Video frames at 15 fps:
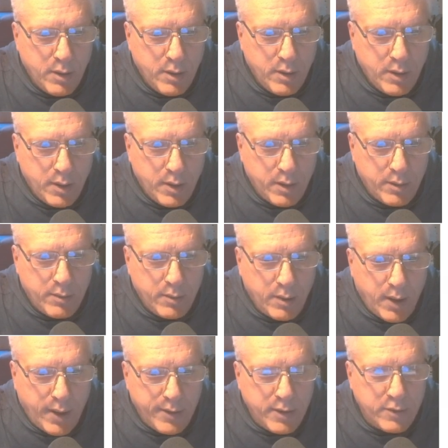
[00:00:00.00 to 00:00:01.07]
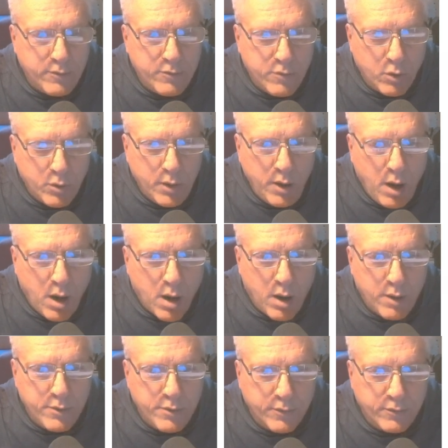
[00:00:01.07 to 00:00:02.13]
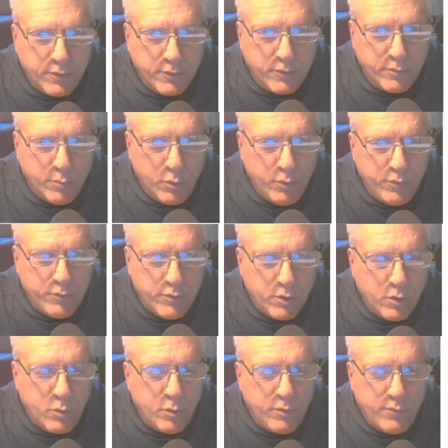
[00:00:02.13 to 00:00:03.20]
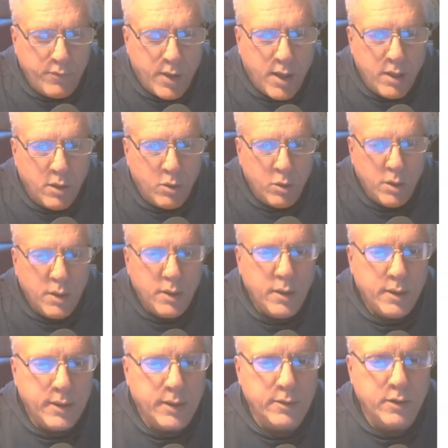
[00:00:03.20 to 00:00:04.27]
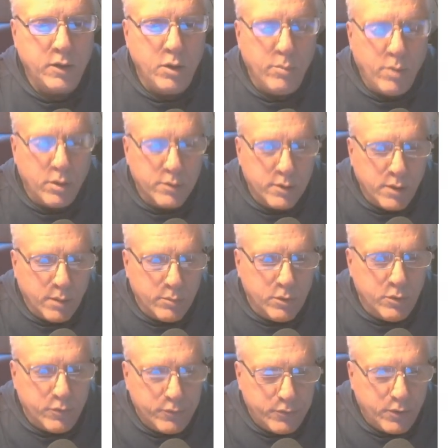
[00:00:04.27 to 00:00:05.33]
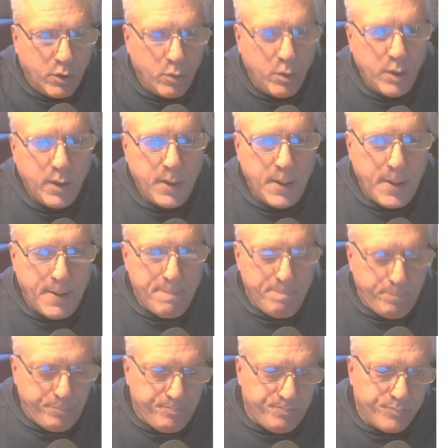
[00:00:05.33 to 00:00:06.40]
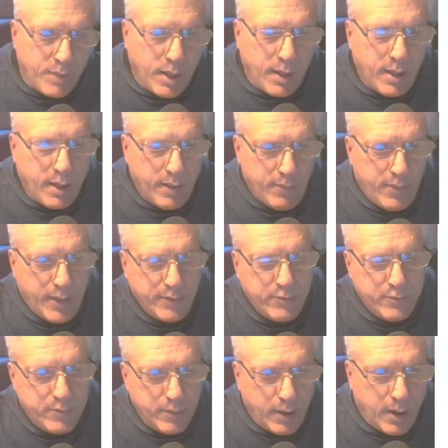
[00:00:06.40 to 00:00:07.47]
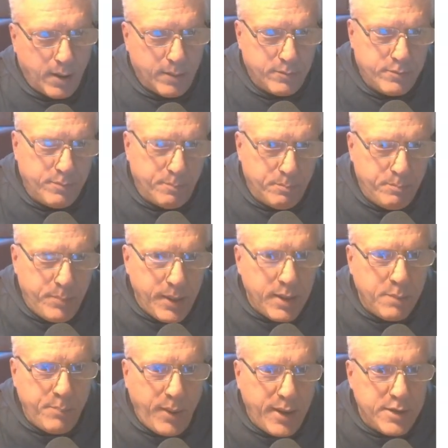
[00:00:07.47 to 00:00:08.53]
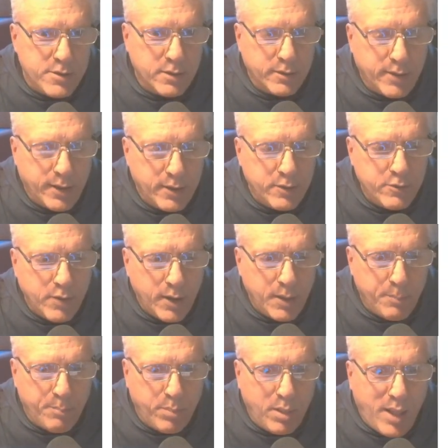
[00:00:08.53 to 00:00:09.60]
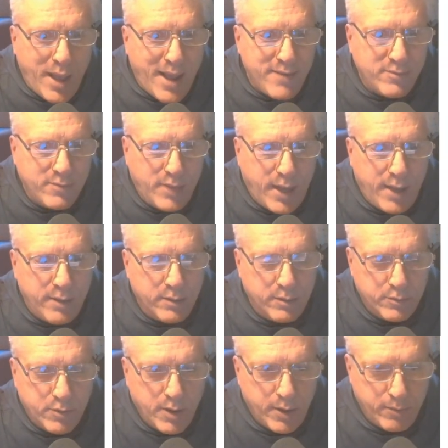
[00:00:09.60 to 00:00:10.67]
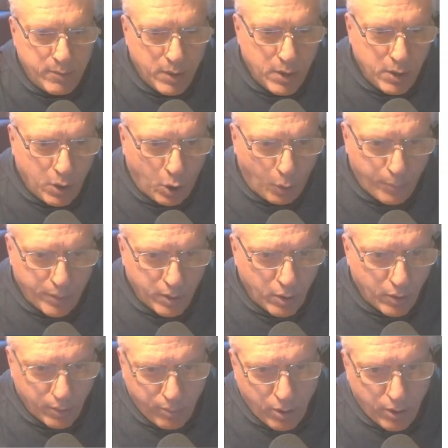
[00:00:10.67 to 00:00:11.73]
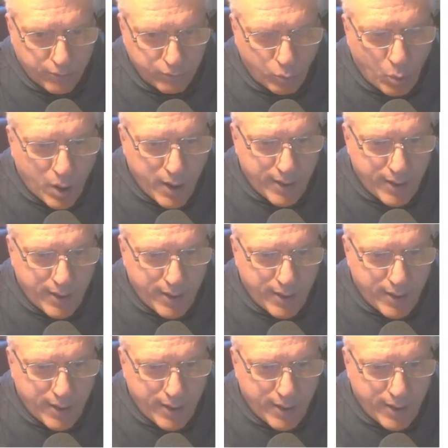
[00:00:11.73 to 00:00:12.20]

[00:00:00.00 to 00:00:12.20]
And then I didn't stroke it hard, just a smooth stroke with follow, get the cue ball to come loose. So that's being patient. I didn't try to blast that and try and open all the balls wide,